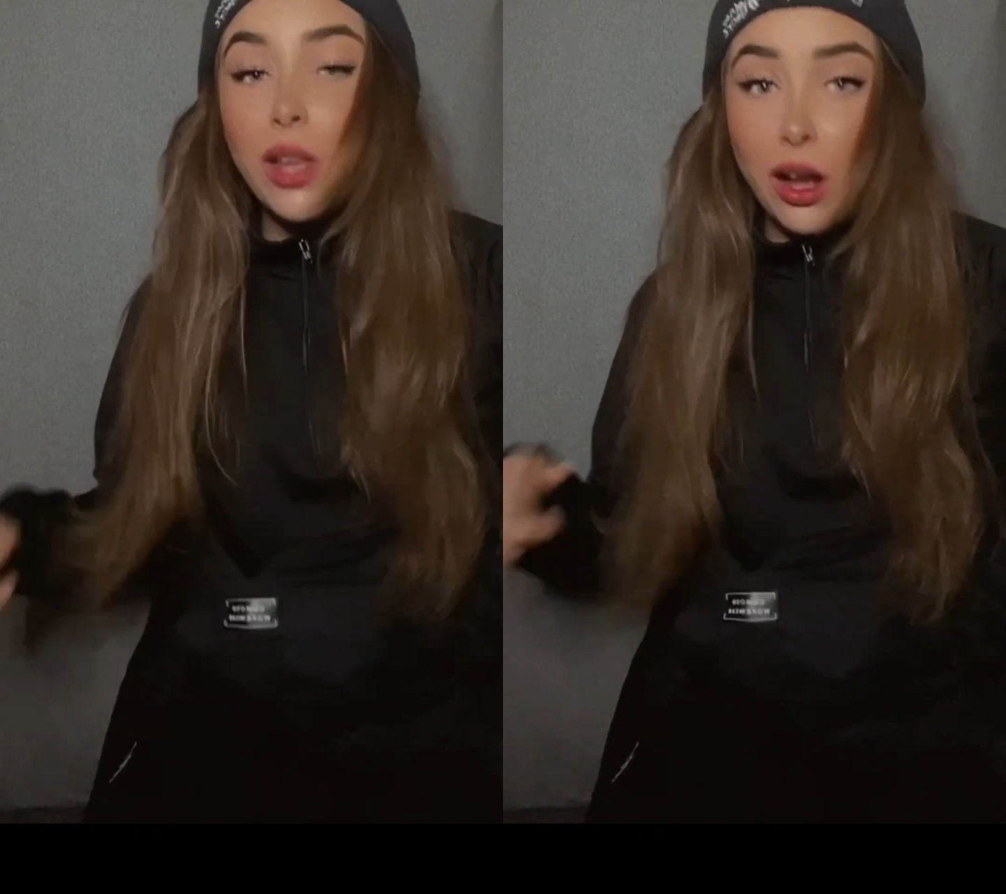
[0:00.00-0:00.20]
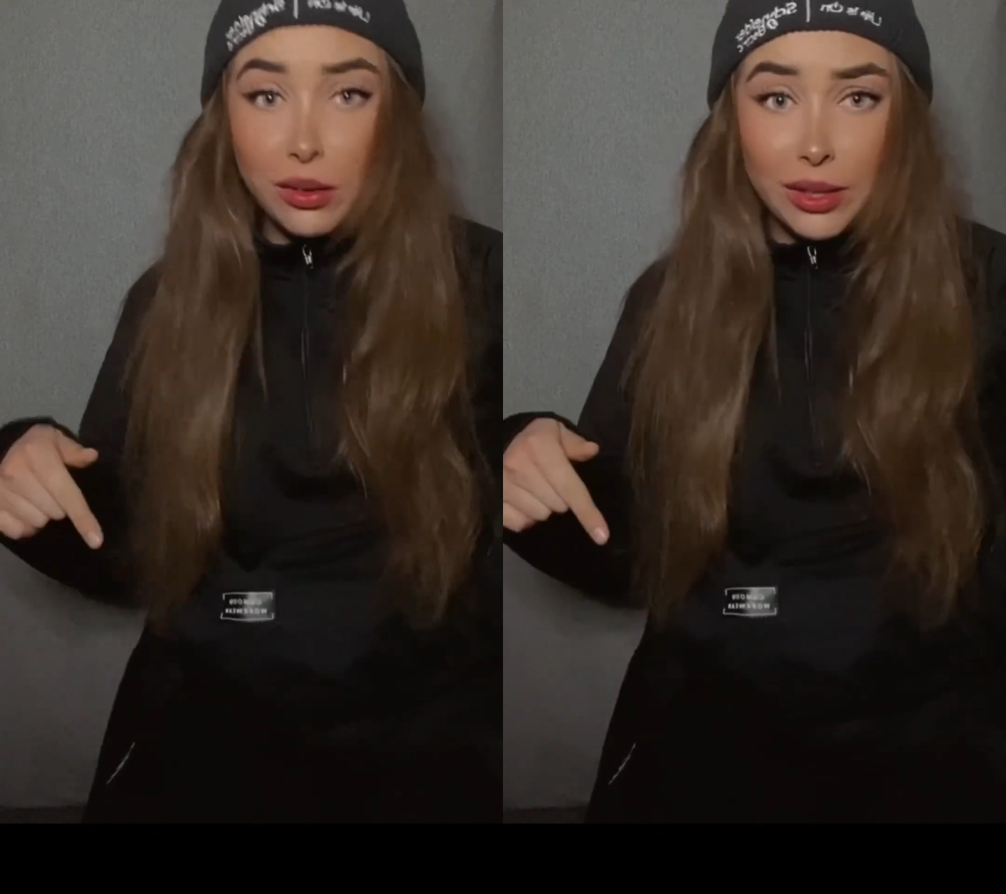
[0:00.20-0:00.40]

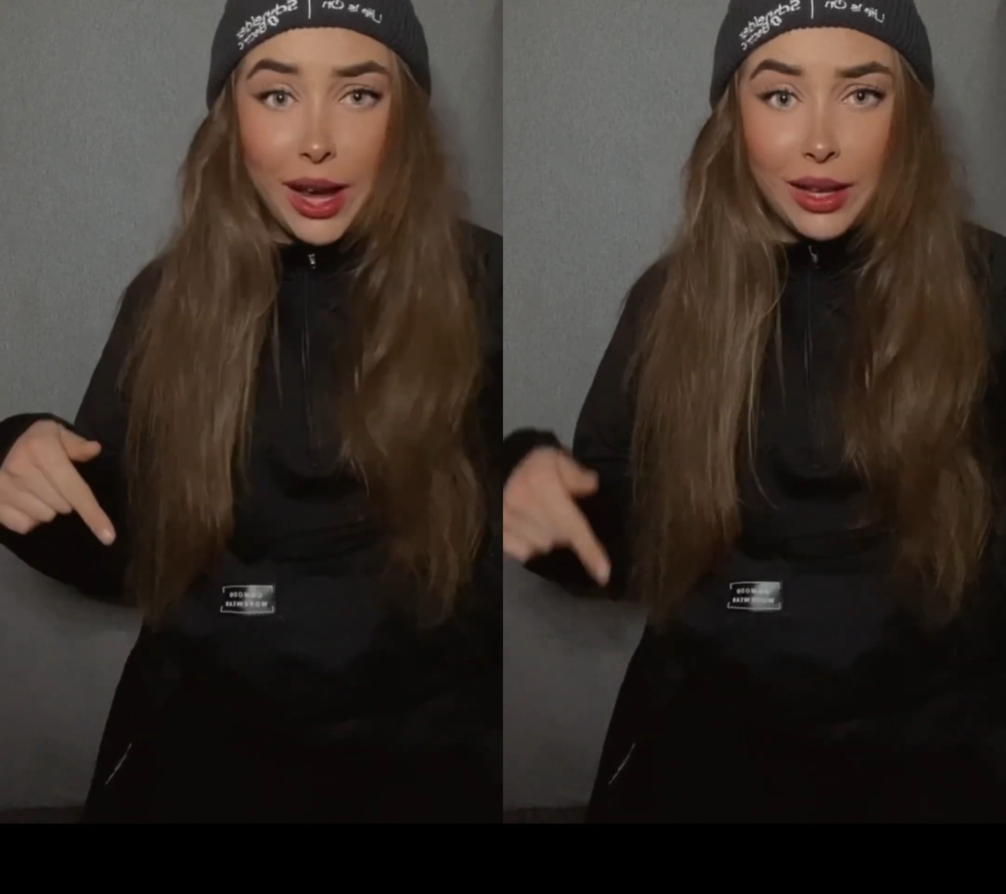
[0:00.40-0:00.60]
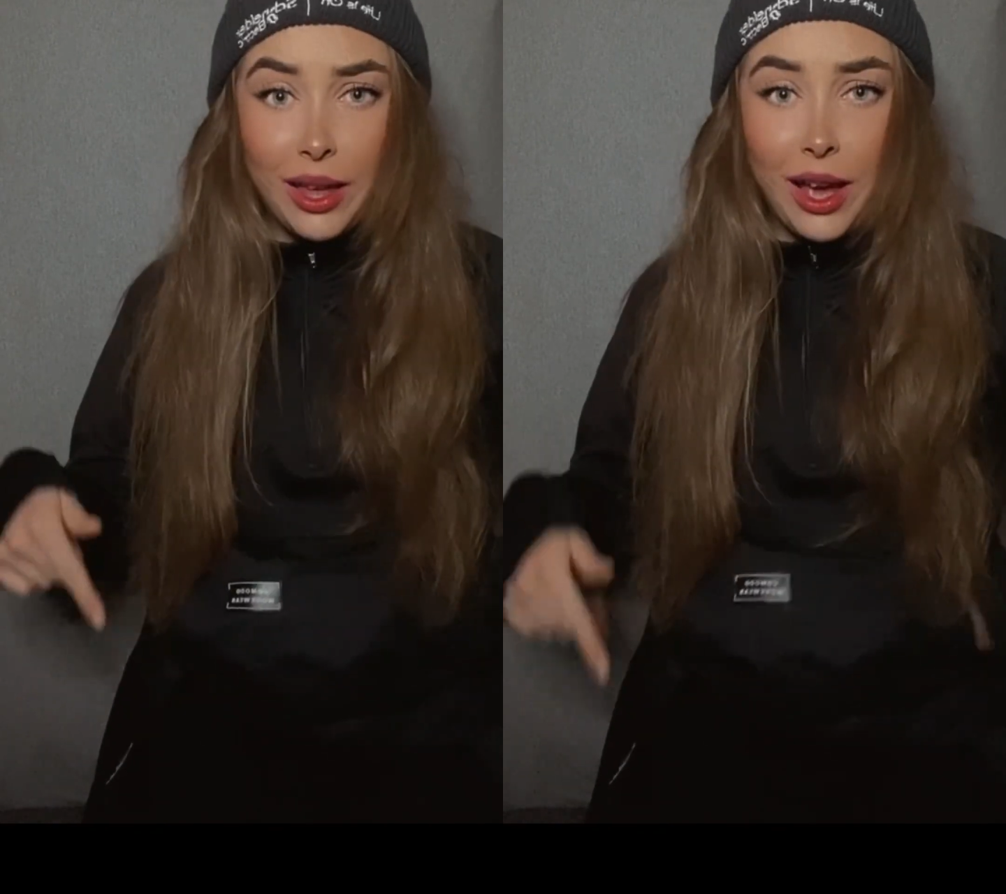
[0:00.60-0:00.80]
I'll
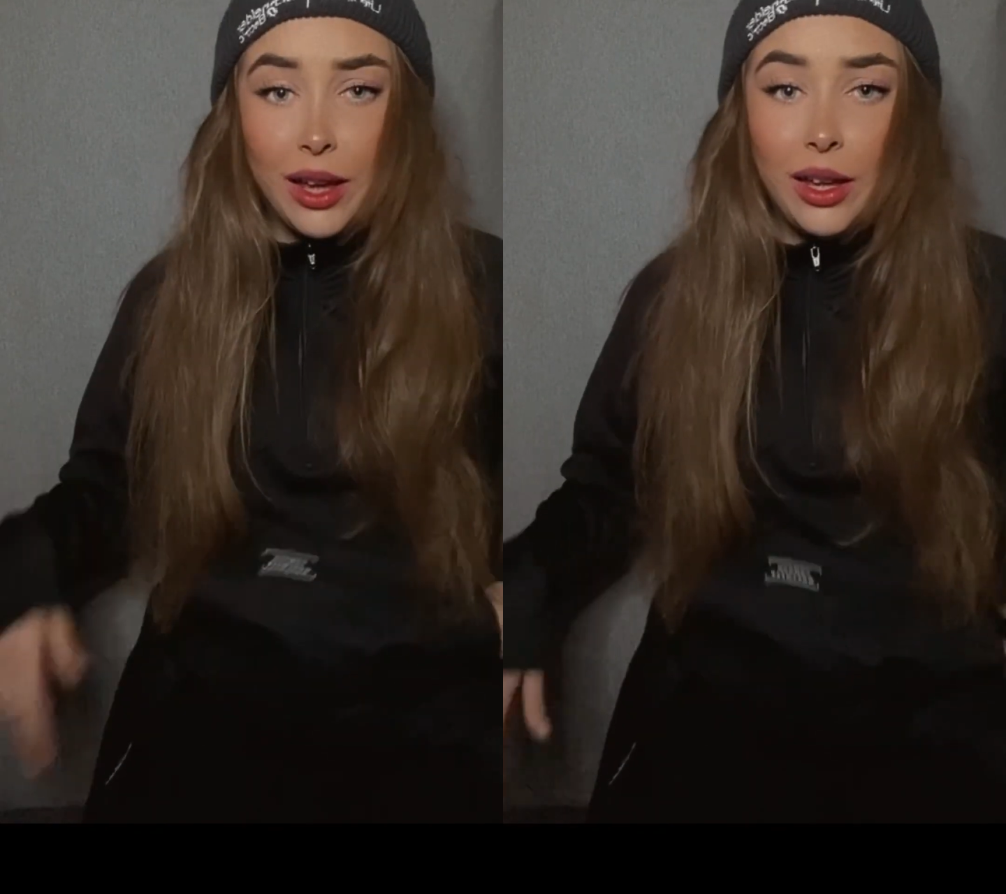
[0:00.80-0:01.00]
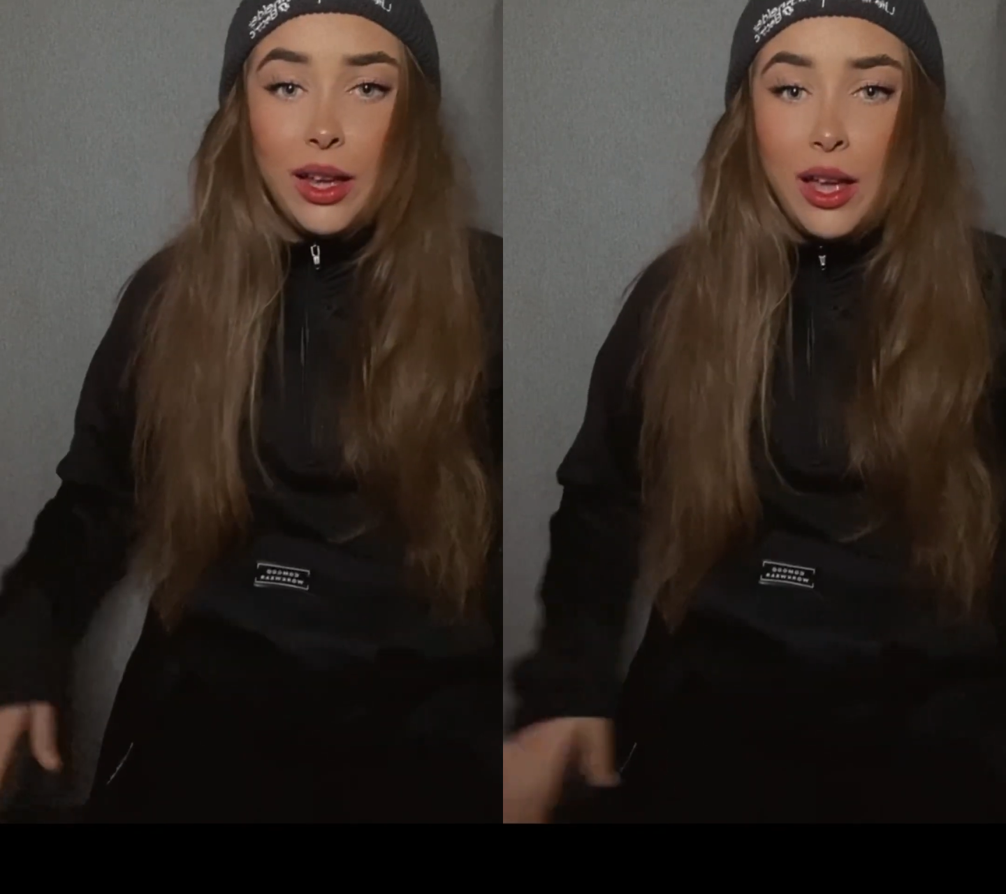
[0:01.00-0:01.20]
tag
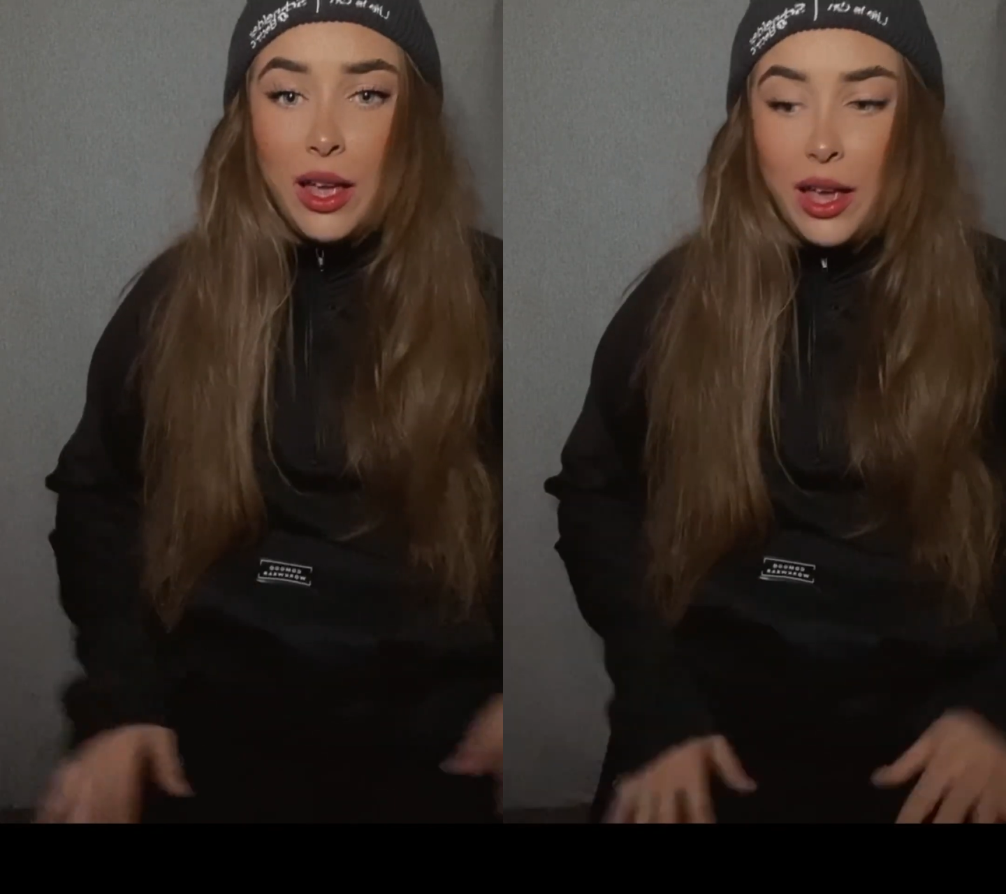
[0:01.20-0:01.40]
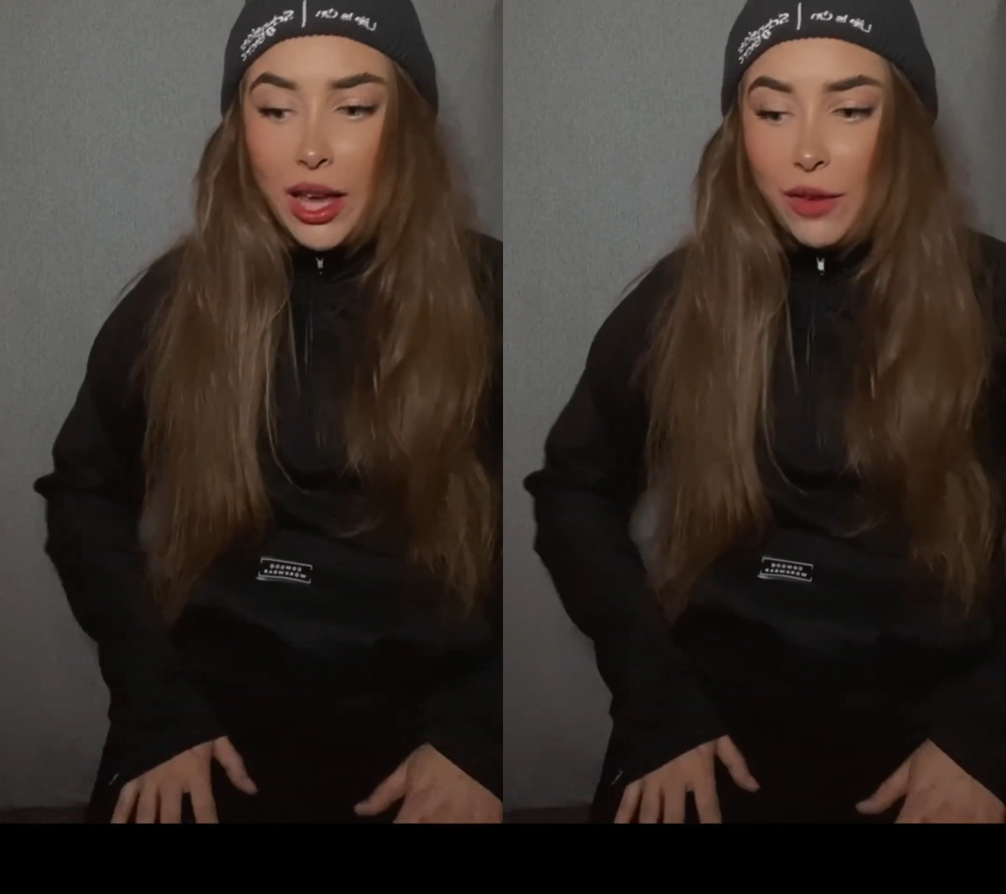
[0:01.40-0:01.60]
that.
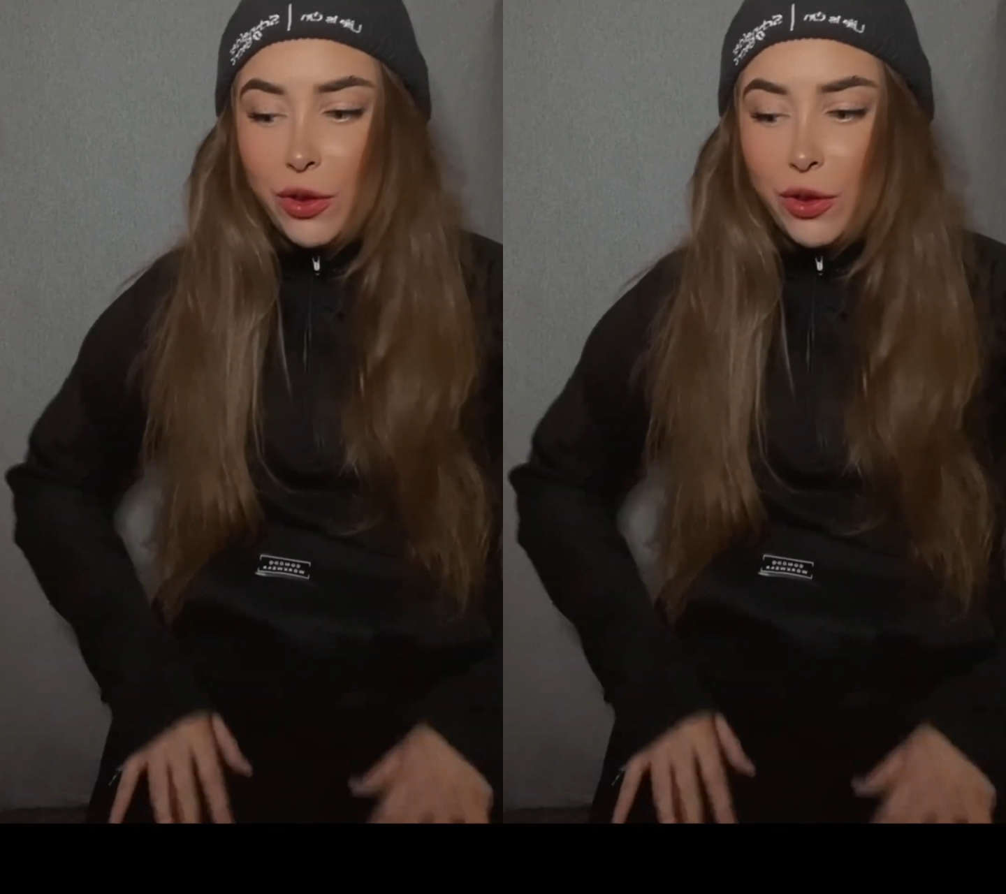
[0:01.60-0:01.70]
If